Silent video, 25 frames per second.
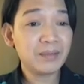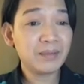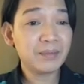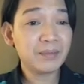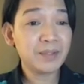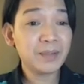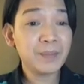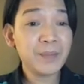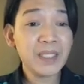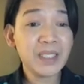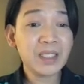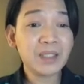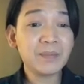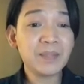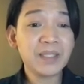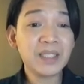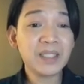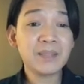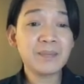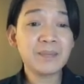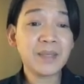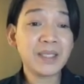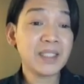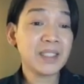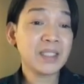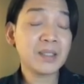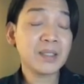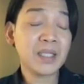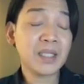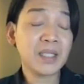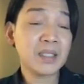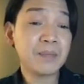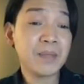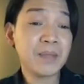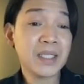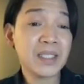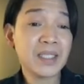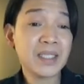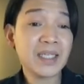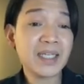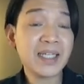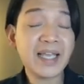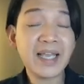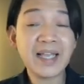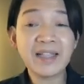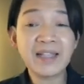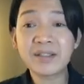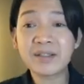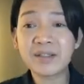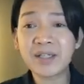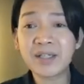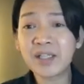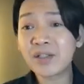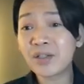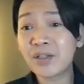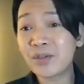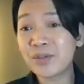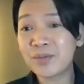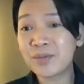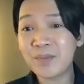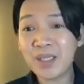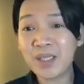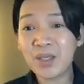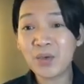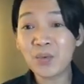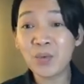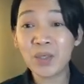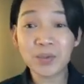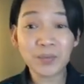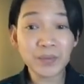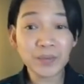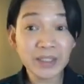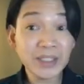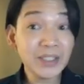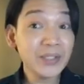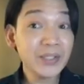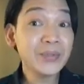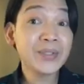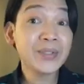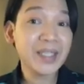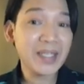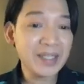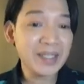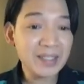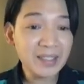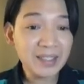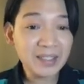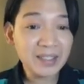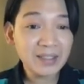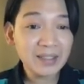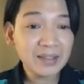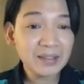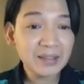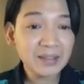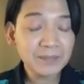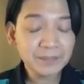Speaker B is basically answering, excuse me, what were you saying?